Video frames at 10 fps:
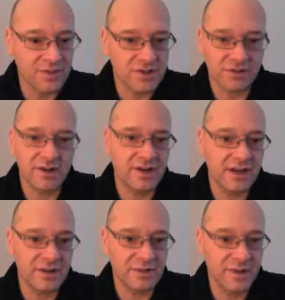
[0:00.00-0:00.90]
Sorry, at the
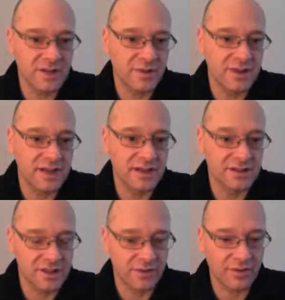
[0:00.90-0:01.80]
end of 2020.
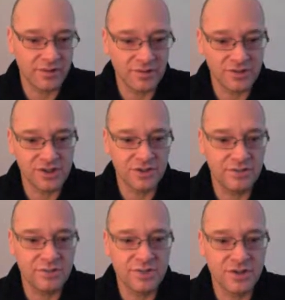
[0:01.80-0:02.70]
So I'm going to
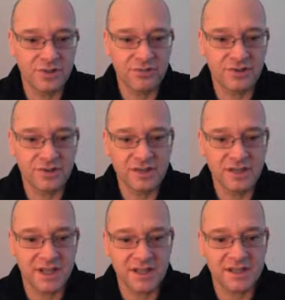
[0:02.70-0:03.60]
assume
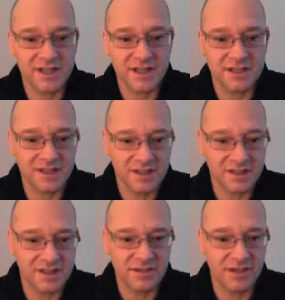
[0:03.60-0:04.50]
298 cents is a
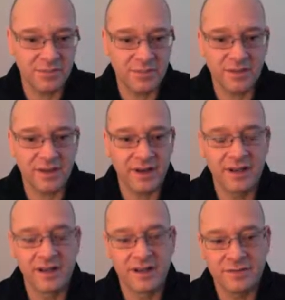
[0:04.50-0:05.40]
starting point
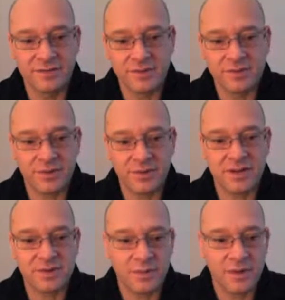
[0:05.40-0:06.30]
for
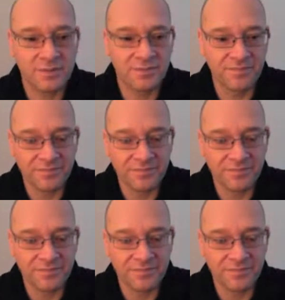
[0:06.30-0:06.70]
2021.